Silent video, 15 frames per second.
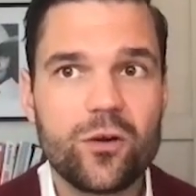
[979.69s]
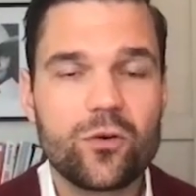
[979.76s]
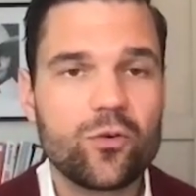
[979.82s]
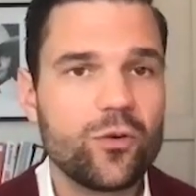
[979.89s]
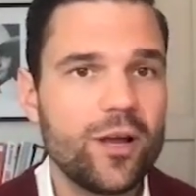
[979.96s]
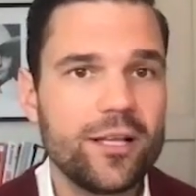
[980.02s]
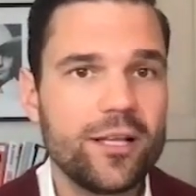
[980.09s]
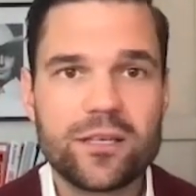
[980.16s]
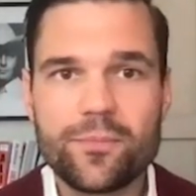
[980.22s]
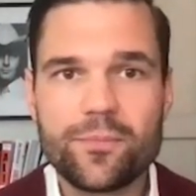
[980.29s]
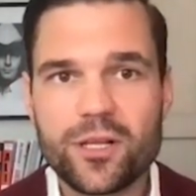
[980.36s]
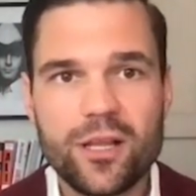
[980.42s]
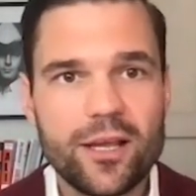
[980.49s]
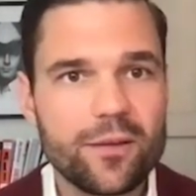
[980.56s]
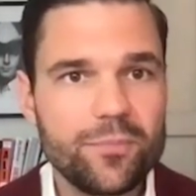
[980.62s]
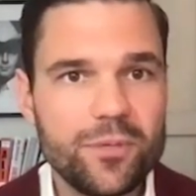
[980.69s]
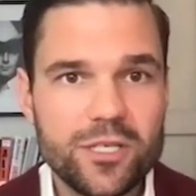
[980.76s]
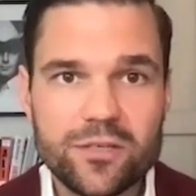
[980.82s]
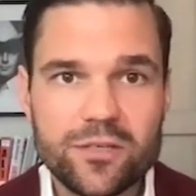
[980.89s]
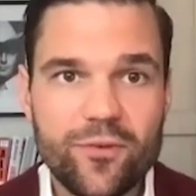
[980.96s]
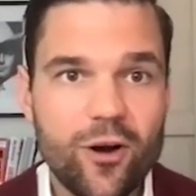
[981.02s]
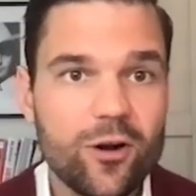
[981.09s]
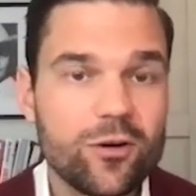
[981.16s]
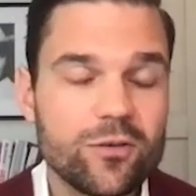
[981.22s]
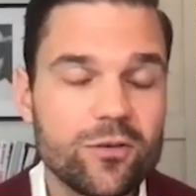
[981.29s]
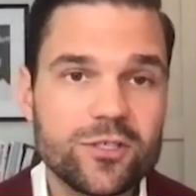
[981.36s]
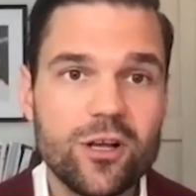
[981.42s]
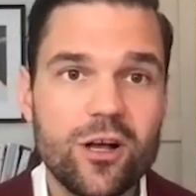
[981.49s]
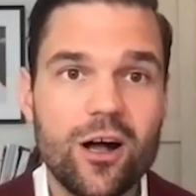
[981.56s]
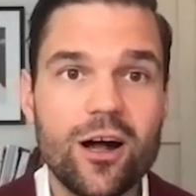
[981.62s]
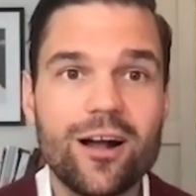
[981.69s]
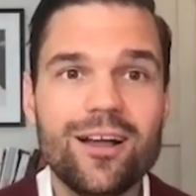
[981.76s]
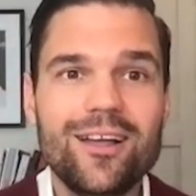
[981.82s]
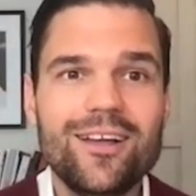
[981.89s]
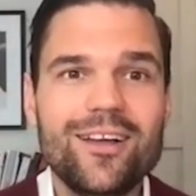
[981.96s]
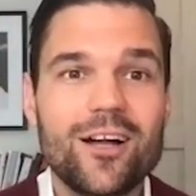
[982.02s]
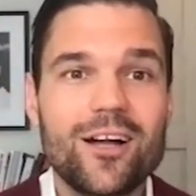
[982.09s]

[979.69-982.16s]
create something like a piece of art or a song,